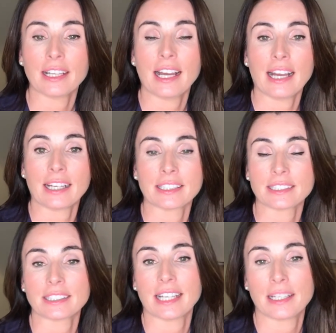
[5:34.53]
And
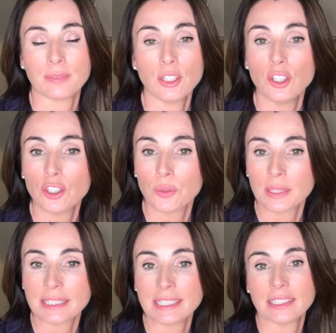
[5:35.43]
you will
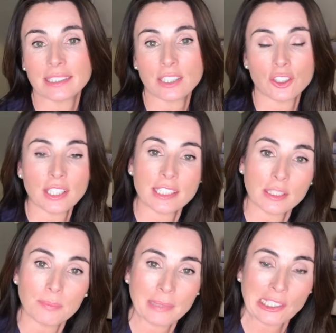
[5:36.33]
see on the internet some
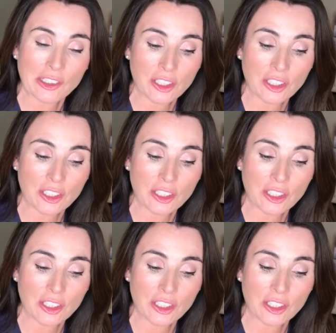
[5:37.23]
pictures